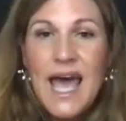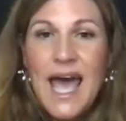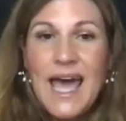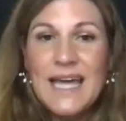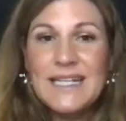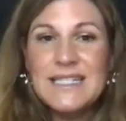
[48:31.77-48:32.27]

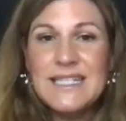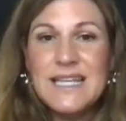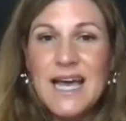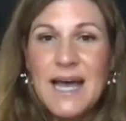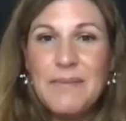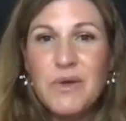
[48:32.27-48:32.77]
And
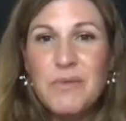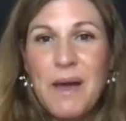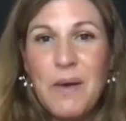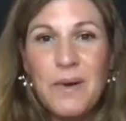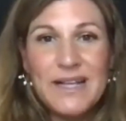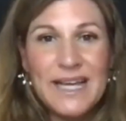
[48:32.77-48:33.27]
you may
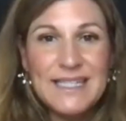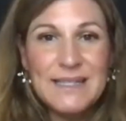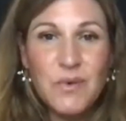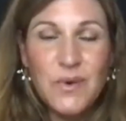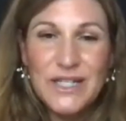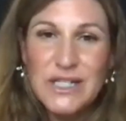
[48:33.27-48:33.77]
well get some
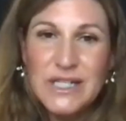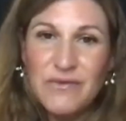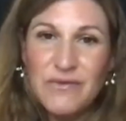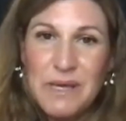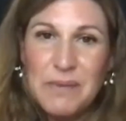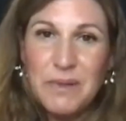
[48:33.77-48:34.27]
questions
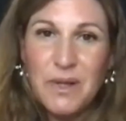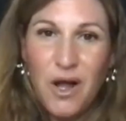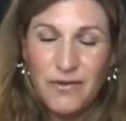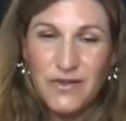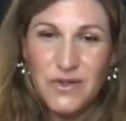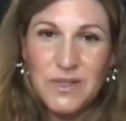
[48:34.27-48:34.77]
from people
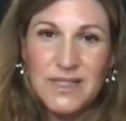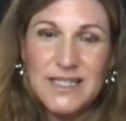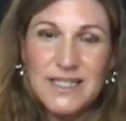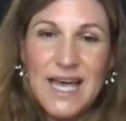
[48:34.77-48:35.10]
afterwards.